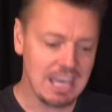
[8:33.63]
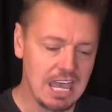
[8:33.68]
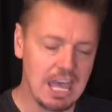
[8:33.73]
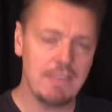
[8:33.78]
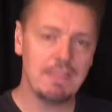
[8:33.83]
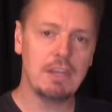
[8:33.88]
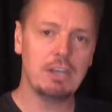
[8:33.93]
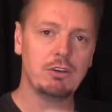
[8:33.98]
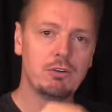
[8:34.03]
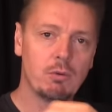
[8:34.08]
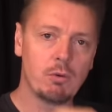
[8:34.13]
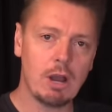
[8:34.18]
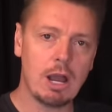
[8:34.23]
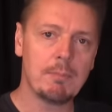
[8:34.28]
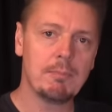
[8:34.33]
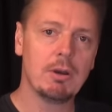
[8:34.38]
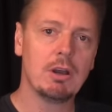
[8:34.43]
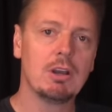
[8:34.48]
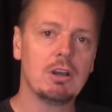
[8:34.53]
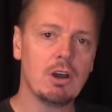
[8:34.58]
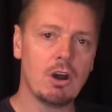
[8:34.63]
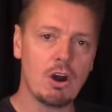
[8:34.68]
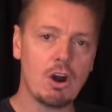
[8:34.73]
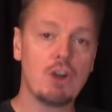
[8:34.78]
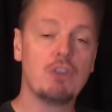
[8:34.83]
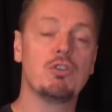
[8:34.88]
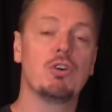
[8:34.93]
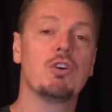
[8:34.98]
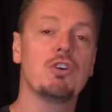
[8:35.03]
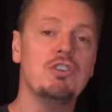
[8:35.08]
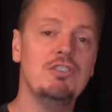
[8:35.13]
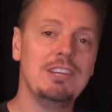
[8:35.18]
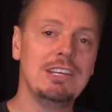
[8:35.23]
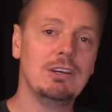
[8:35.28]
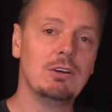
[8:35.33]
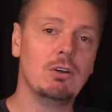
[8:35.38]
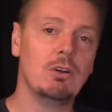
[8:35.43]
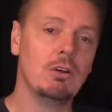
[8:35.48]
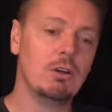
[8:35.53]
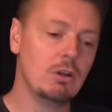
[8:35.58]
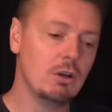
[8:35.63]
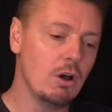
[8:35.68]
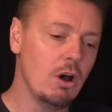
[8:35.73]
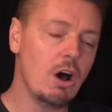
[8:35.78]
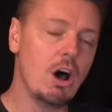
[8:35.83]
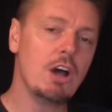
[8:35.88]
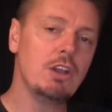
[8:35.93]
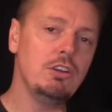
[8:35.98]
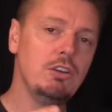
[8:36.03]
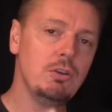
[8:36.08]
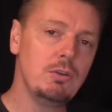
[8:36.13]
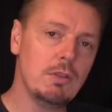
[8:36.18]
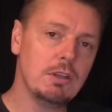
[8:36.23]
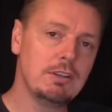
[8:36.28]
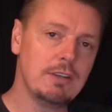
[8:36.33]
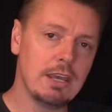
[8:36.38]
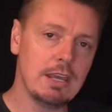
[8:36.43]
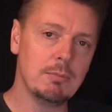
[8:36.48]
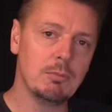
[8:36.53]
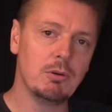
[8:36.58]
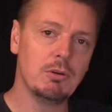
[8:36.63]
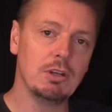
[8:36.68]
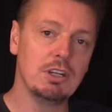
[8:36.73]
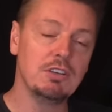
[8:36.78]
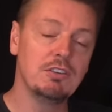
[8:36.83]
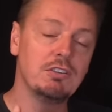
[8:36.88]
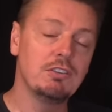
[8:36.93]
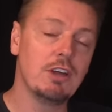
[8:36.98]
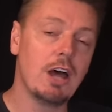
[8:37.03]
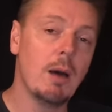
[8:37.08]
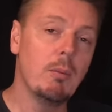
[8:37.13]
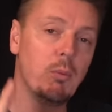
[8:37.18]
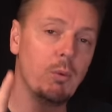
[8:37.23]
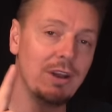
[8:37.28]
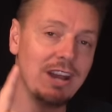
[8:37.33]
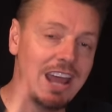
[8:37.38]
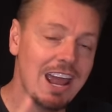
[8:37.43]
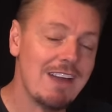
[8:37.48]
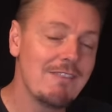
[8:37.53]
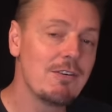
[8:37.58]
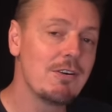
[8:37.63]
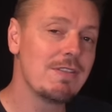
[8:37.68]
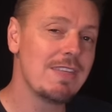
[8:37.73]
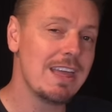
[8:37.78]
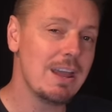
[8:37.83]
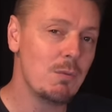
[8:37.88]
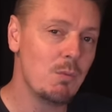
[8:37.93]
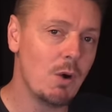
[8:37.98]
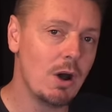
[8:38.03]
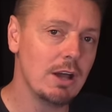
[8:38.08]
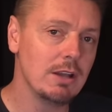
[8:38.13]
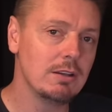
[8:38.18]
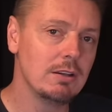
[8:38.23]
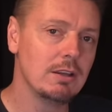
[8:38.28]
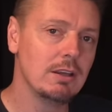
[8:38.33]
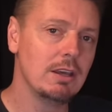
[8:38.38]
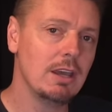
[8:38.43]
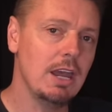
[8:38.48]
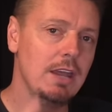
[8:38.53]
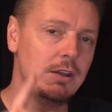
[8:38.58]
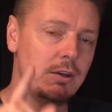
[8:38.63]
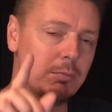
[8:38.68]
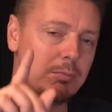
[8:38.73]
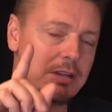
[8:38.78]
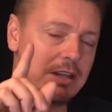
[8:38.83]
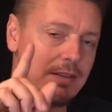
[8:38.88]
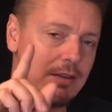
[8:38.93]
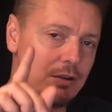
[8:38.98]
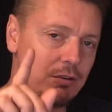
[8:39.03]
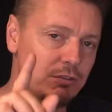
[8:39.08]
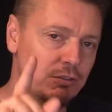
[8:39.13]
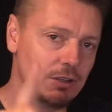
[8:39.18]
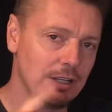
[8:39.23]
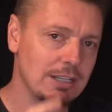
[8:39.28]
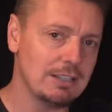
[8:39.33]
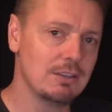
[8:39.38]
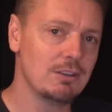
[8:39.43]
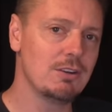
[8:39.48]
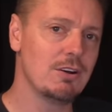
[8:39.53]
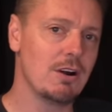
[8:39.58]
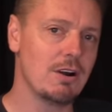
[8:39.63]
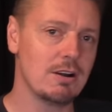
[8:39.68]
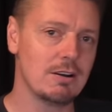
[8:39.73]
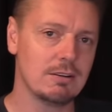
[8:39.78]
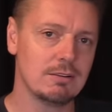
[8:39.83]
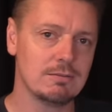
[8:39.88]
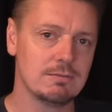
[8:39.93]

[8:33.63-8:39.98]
and then drop card or deal onto the table and stop whenever they want and it'll be their selected card.